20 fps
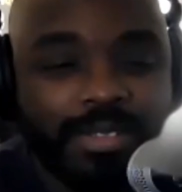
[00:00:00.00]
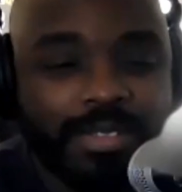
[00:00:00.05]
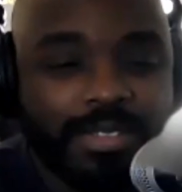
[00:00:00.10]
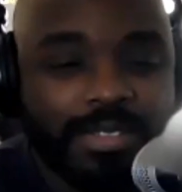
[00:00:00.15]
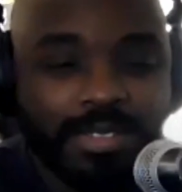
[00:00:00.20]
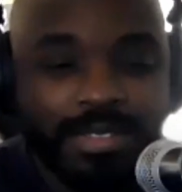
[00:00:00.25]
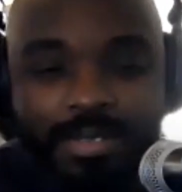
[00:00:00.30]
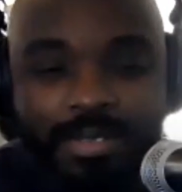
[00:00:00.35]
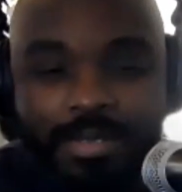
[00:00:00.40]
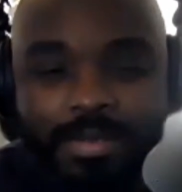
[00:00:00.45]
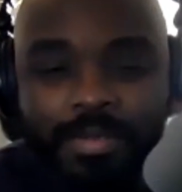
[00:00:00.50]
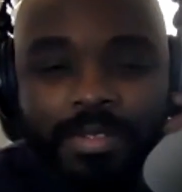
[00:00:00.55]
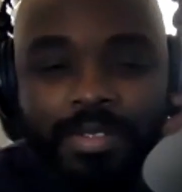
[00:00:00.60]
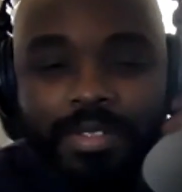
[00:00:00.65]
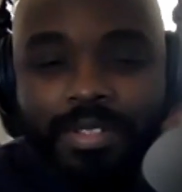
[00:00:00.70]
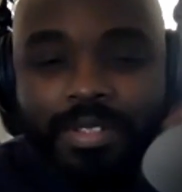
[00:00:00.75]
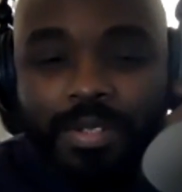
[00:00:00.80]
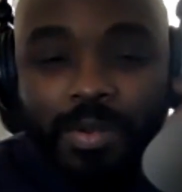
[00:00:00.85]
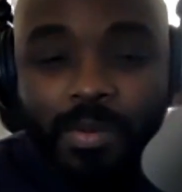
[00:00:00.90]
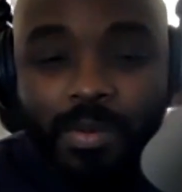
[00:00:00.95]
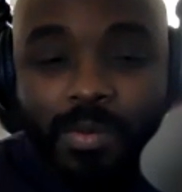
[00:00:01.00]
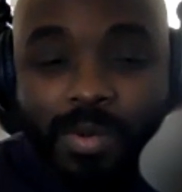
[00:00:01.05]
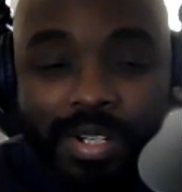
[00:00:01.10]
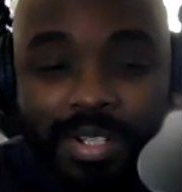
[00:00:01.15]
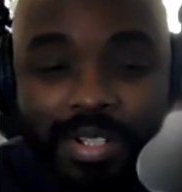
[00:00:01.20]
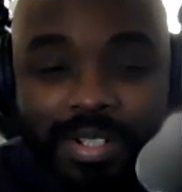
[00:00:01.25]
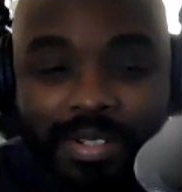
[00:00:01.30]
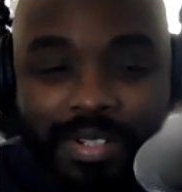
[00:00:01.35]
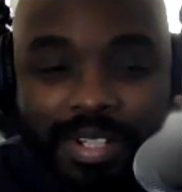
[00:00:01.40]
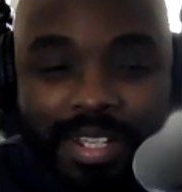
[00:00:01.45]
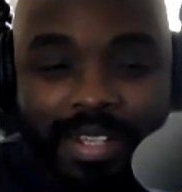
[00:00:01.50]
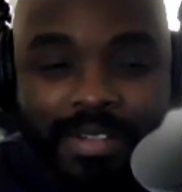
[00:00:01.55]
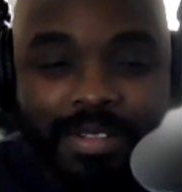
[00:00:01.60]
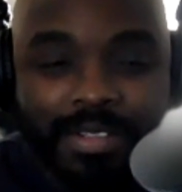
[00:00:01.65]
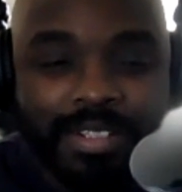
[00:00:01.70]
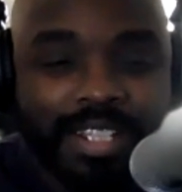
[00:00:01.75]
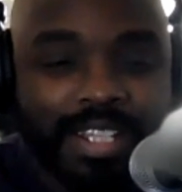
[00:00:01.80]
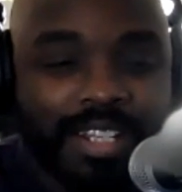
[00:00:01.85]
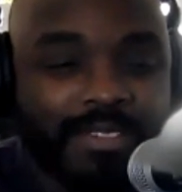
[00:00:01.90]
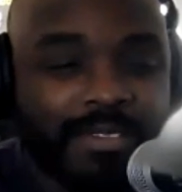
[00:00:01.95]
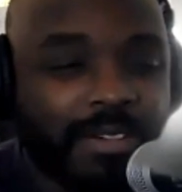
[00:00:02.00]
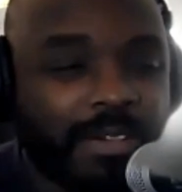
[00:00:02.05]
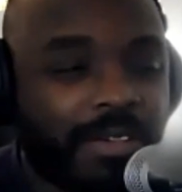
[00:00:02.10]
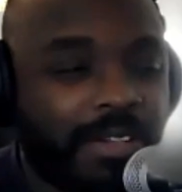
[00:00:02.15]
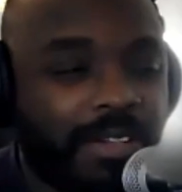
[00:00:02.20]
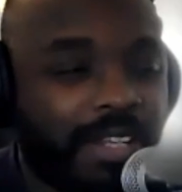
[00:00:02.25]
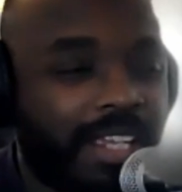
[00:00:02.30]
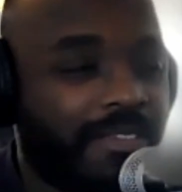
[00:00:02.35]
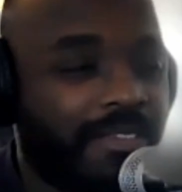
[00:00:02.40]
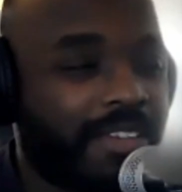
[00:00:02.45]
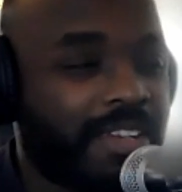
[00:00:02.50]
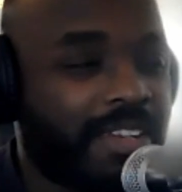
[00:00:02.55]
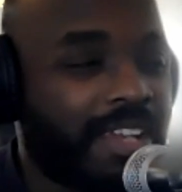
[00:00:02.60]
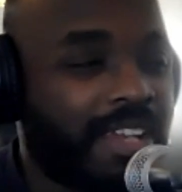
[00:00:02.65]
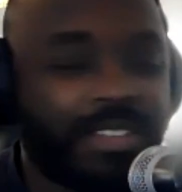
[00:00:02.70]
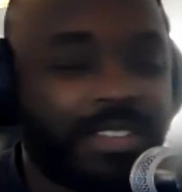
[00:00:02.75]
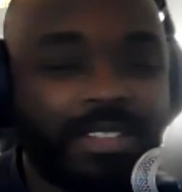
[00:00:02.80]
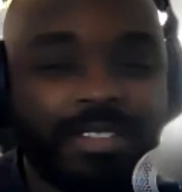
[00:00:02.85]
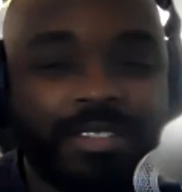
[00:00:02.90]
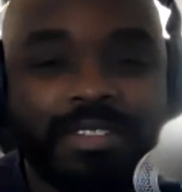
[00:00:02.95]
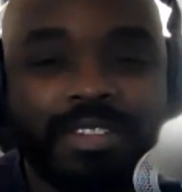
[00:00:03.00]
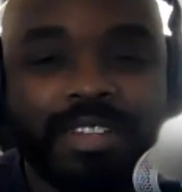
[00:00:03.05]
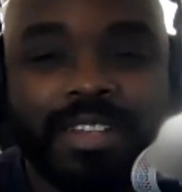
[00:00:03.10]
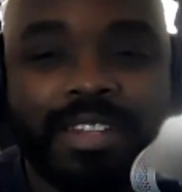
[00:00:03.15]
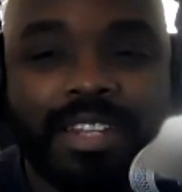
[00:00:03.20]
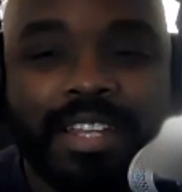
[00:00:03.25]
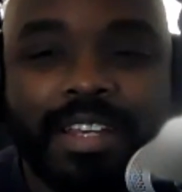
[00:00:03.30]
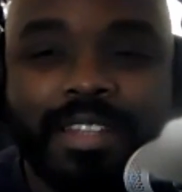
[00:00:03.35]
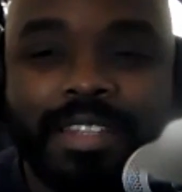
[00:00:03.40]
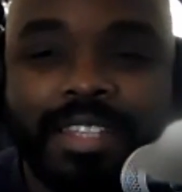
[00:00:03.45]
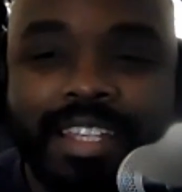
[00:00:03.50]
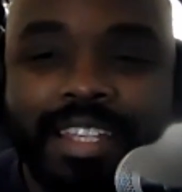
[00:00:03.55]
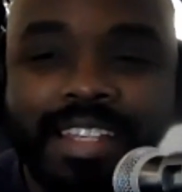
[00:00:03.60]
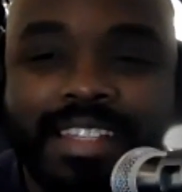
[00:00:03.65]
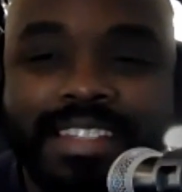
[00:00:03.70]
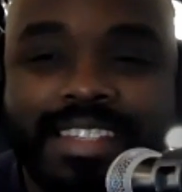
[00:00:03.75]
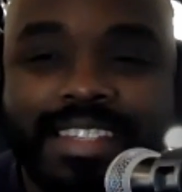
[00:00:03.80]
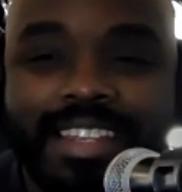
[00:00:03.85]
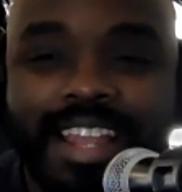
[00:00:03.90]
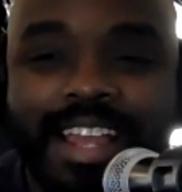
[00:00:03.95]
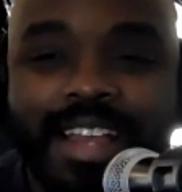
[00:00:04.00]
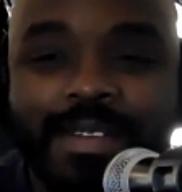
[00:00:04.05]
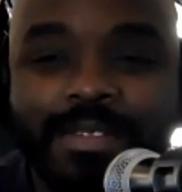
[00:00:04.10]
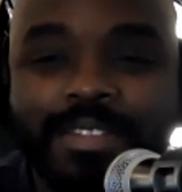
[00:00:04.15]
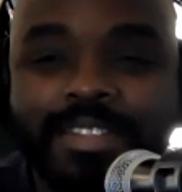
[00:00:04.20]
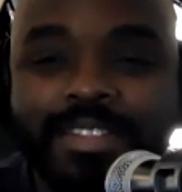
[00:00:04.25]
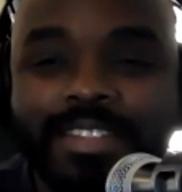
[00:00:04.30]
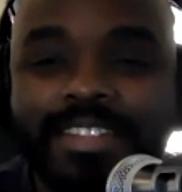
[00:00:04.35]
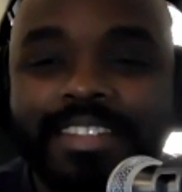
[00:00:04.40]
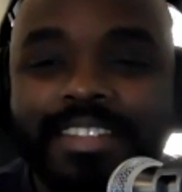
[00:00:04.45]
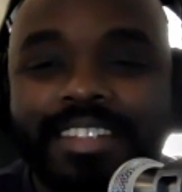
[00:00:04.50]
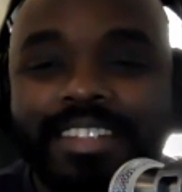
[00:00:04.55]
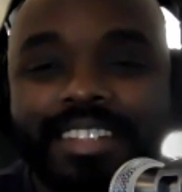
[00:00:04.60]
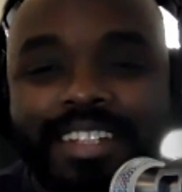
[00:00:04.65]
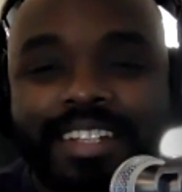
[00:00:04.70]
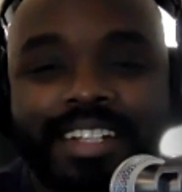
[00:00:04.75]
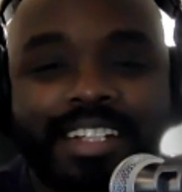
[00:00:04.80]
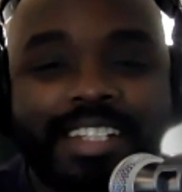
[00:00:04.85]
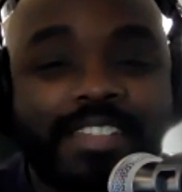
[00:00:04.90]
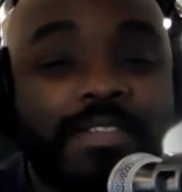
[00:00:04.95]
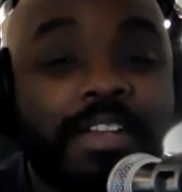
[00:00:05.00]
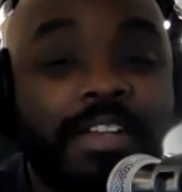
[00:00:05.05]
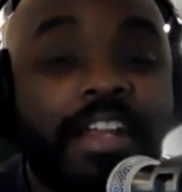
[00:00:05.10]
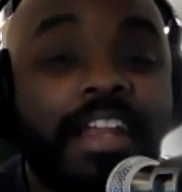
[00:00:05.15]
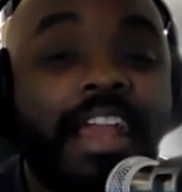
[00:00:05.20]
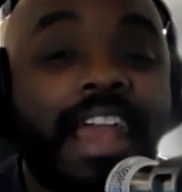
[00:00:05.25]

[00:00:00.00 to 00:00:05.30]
to want to go down that road even after you found out the ins and outs, it's very